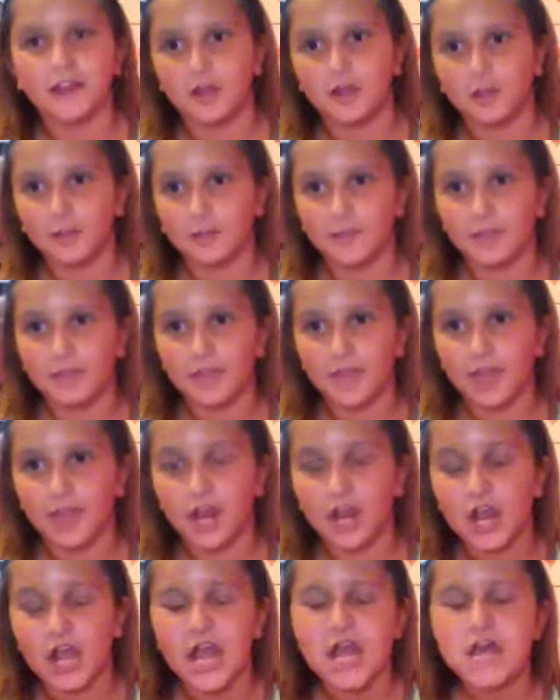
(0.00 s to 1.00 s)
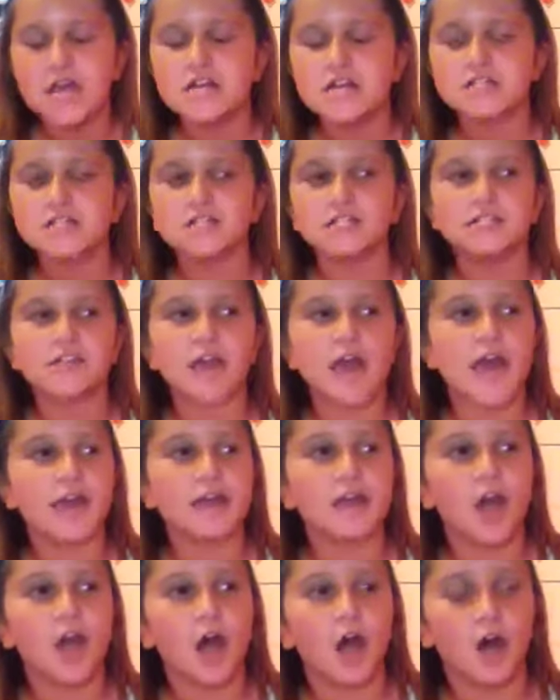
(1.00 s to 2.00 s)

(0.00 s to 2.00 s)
helped me there said